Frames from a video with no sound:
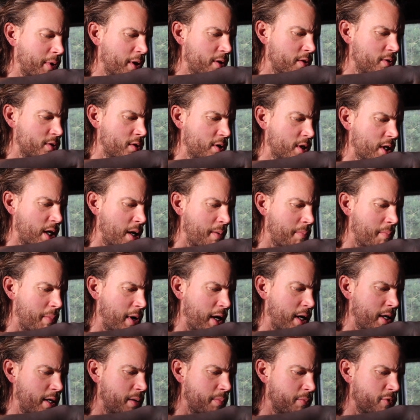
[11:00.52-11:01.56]
because you can
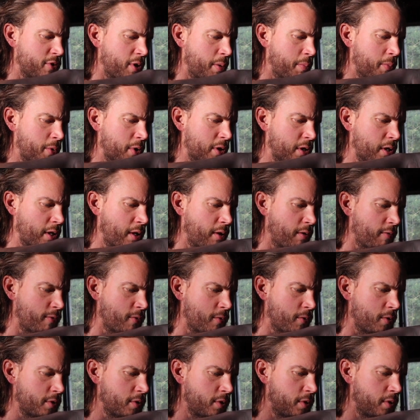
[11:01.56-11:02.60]
buy them separately, of
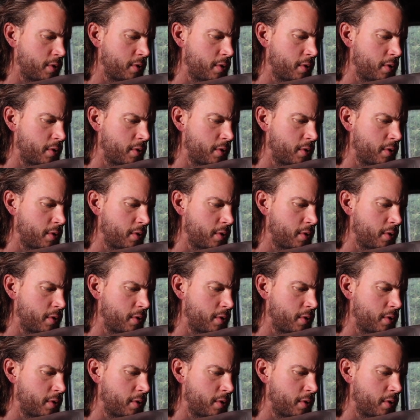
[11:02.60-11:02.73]
course.